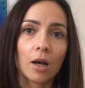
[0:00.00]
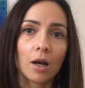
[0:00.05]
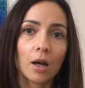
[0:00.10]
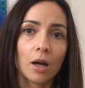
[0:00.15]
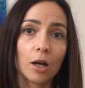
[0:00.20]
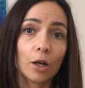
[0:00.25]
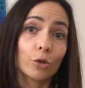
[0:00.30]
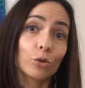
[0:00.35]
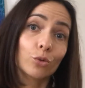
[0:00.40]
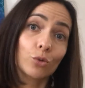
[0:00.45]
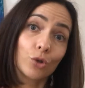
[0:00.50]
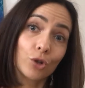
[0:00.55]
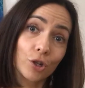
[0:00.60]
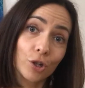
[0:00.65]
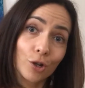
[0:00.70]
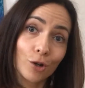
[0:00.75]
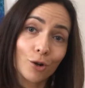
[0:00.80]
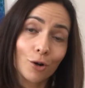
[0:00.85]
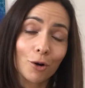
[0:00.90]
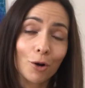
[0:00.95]
to
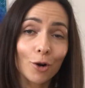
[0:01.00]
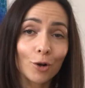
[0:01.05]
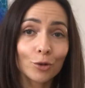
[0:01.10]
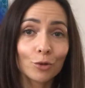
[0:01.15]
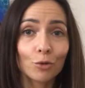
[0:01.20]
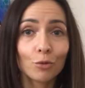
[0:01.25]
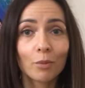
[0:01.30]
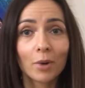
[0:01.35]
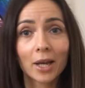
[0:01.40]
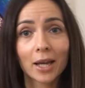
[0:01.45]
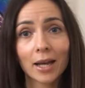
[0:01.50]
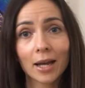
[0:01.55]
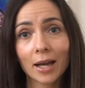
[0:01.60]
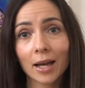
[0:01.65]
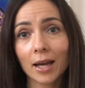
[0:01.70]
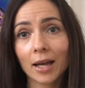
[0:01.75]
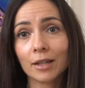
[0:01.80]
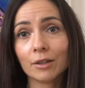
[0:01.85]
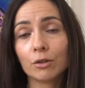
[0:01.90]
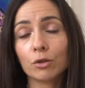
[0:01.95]
Chico, to my
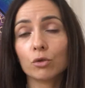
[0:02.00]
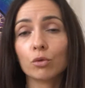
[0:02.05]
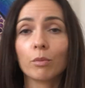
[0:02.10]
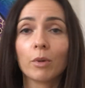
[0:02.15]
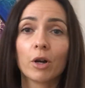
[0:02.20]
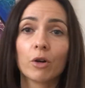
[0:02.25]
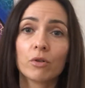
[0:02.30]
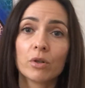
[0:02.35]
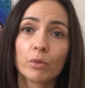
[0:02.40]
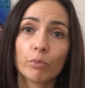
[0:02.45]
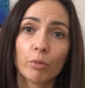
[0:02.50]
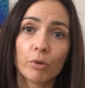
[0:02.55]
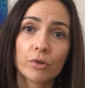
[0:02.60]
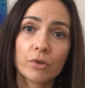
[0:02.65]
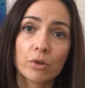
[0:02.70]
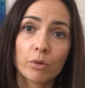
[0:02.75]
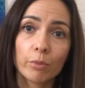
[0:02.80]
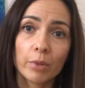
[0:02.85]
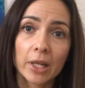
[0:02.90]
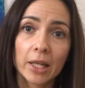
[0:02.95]
cat, to my
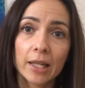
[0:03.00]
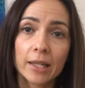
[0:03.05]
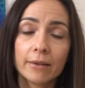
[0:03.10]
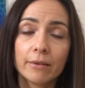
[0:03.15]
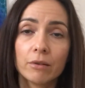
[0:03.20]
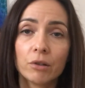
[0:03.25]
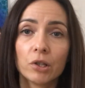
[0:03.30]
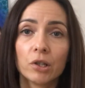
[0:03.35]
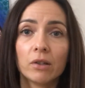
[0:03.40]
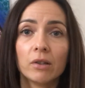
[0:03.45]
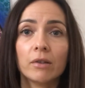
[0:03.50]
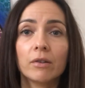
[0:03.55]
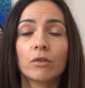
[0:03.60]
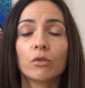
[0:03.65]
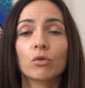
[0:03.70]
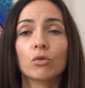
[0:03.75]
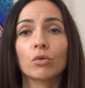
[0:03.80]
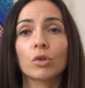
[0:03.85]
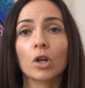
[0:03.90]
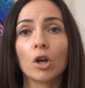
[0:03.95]

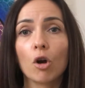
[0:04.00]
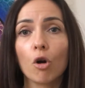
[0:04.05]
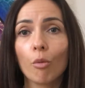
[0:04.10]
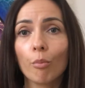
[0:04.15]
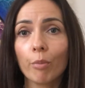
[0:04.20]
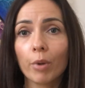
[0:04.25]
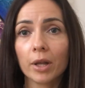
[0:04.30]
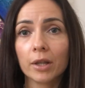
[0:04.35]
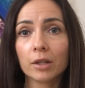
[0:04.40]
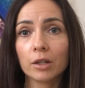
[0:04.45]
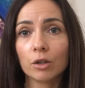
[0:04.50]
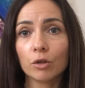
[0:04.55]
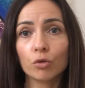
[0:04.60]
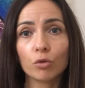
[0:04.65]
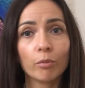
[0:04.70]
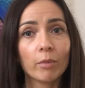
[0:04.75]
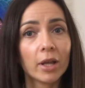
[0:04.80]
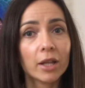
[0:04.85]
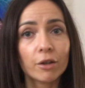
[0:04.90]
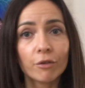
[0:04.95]
responsibilities, to the company,
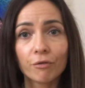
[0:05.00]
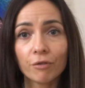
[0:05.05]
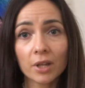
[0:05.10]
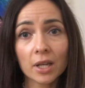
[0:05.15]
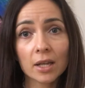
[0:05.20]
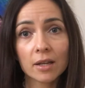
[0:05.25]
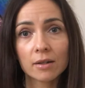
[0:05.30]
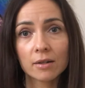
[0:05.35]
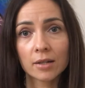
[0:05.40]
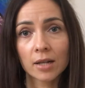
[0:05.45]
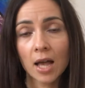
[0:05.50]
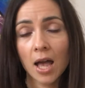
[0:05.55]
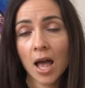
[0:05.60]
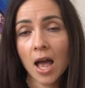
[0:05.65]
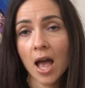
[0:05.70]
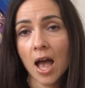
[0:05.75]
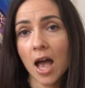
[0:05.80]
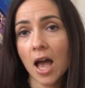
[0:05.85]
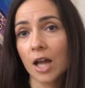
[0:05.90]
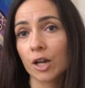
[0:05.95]
to many things.
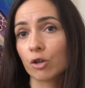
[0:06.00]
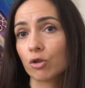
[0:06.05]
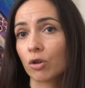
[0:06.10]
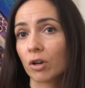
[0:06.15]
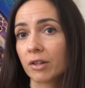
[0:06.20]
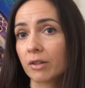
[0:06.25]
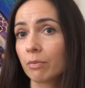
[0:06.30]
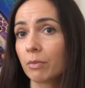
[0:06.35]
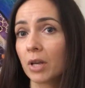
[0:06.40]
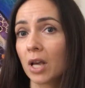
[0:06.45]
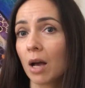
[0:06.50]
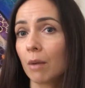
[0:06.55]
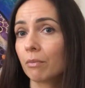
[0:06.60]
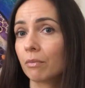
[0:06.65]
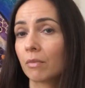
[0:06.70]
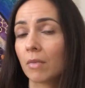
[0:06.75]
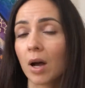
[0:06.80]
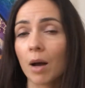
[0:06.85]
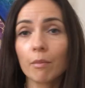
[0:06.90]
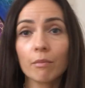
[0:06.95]
And trust me,
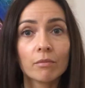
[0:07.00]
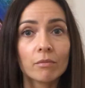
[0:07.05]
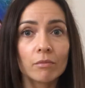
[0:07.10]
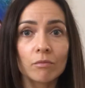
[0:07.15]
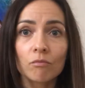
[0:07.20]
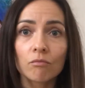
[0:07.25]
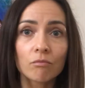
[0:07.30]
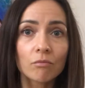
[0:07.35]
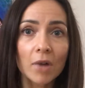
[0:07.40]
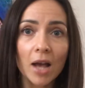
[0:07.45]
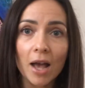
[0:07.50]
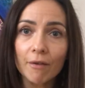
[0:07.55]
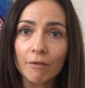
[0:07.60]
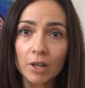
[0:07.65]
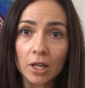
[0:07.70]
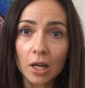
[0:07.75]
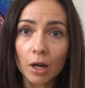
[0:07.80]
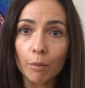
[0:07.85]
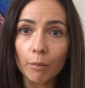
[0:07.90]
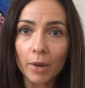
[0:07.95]
I'm
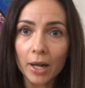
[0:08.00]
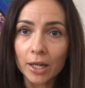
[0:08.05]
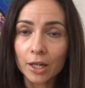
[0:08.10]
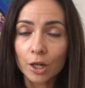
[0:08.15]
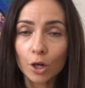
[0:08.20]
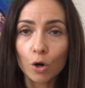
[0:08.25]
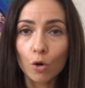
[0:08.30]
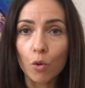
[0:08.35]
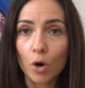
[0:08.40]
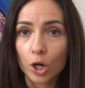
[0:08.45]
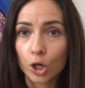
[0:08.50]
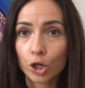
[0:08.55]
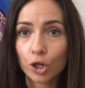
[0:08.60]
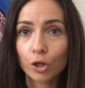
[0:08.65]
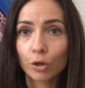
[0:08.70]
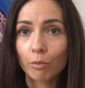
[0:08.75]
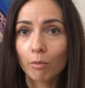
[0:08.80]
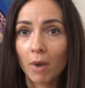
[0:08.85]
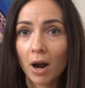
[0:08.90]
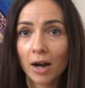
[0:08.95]
having many
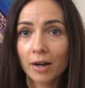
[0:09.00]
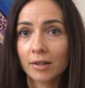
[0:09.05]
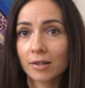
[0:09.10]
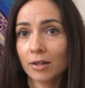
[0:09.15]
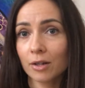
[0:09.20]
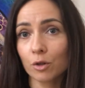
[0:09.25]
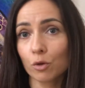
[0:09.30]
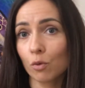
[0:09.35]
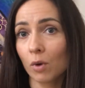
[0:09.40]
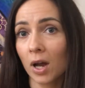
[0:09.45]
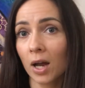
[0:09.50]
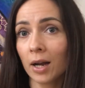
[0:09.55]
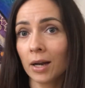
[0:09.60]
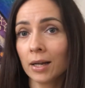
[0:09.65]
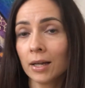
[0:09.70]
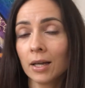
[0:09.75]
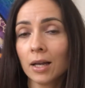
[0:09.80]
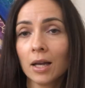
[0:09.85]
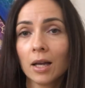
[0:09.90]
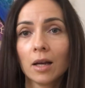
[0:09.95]
question marks as
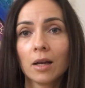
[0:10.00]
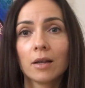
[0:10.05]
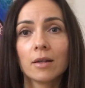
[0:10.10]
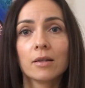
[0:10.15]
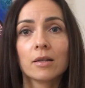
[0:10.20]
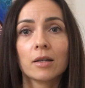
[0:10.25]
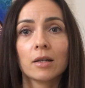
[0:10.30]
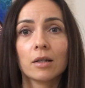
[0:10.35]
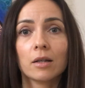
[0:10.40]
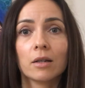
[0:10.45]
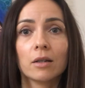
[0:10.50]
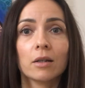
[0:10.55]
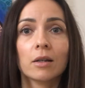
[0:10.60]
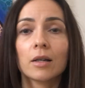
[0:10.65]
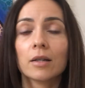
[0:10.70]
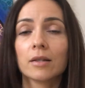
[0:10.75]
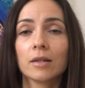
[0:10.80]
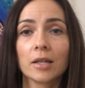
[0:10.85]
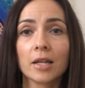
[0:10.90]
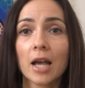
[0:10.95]
well, as
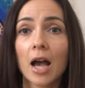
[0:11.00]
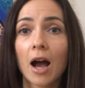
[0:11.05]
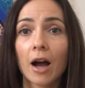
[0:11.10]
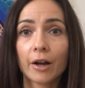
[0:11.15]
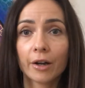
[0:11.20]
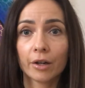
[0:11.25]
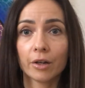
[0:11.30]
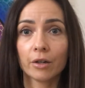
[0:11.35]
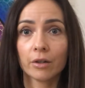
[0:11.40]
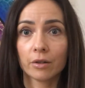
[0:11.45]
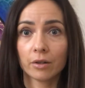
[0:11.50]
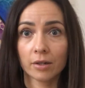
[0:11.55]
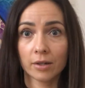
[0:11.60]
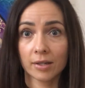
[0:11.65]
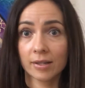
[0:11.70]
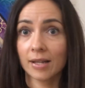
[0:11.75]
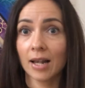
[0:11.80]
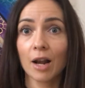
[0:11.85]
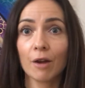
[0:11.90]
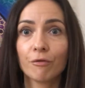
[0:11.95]
a young
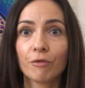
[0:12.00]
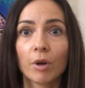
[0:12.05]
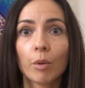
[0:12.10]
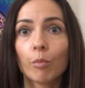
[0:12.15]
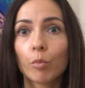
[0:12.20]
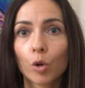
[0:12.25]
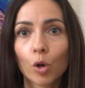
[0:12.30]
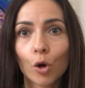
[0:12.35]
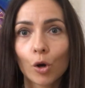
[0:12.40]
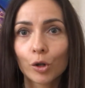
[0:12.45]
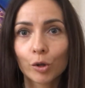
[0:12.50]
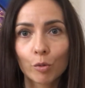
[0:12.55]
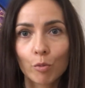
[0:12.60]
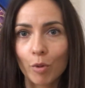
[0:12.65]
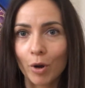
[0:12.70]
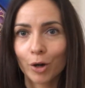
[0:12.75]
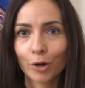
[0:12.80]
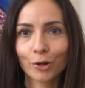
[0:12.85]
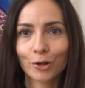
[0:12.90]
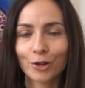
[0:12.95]
self-employed
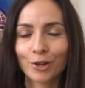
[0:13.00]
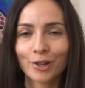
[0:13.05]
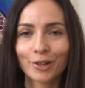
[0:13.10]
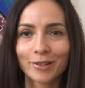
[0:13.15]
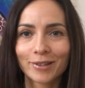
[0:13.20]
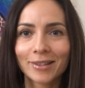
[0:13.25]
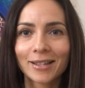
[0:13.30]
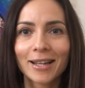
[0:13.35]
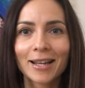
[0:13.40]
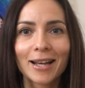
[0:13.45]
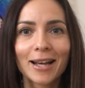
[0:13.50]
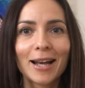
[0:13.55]
person,